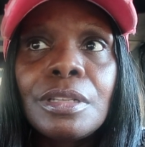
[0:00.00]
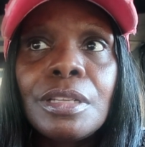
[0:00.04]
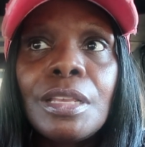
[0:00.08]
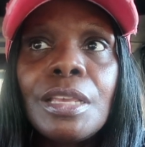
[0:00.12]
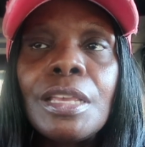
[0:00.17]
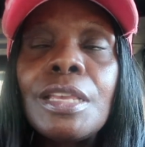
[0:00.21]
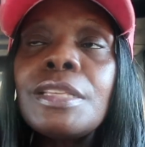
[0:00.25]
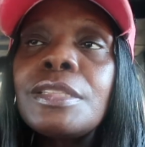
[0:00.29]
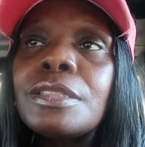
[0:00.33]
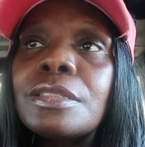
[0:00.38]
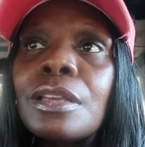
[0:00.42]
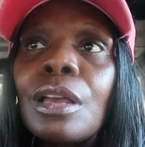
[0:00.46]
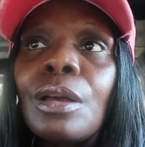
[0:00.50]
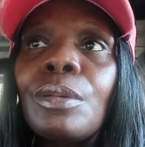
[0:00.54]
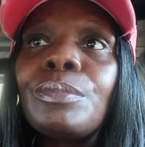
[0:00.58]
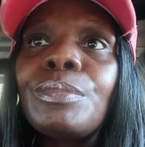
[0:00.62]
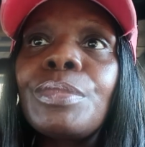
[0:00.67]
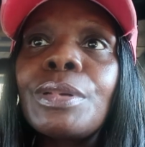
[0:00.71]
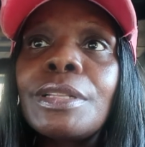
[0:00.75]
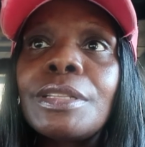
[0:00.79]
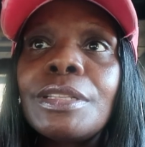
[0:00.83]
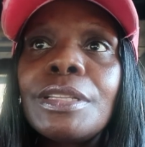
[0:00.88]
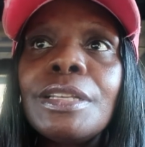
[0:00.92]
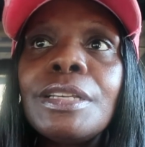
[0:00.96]
He's
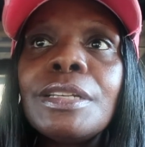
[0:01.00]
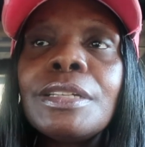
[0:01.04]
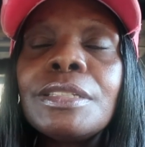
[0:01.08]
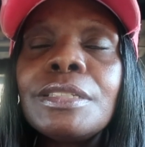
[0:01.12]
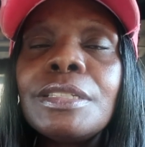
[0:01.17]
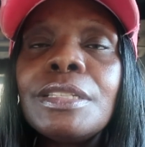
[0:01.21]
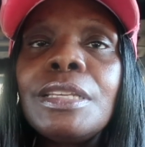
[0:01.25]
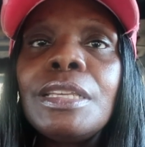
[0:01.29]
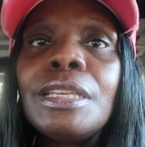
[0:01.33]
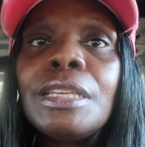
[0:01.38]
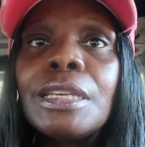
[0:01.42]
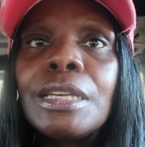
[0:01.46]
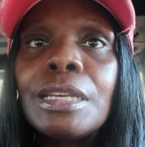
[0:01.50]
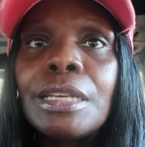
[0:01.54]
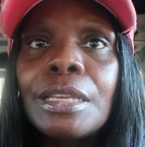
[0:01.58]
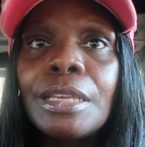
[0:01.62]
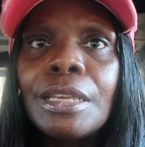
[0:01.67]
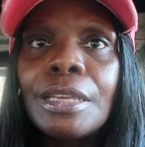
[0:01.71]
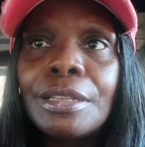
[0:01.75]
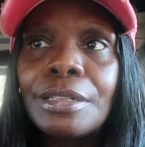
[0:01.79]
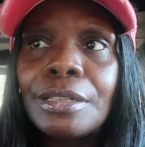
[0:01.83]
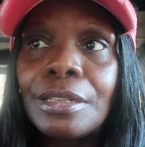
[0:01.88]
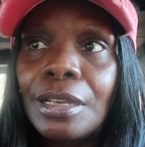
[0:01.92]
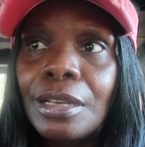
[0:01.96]
completely
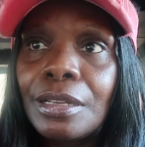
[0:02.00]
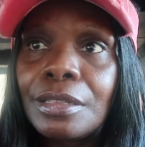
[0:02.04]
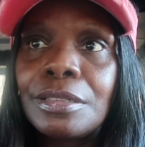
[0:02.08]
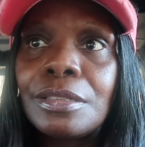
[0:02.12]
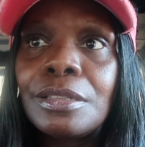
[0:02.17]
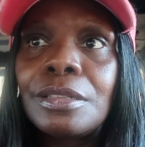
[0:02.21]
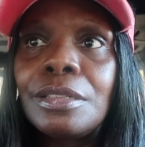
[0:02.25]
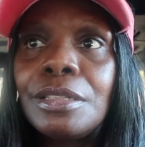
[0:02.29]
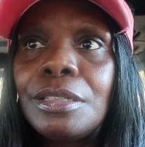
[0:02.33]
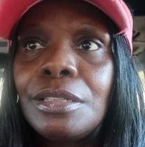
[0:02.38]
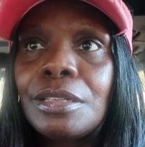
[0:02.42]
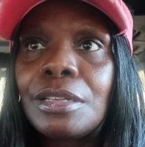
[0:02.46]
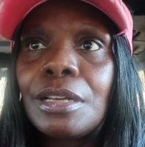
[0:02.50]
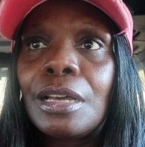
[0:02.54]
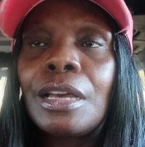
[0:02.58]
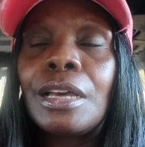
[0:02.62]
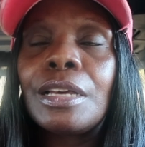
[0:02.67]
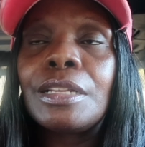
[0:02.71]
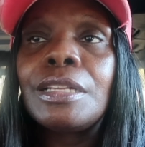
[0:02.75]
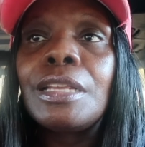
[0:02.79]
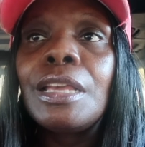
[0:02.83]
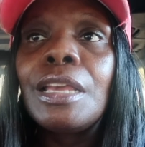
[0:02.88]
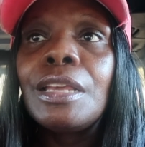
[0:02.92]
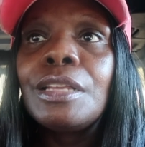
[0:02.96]
and utterly
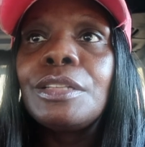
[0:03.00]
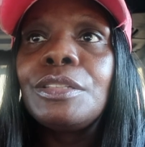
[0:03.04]
gone.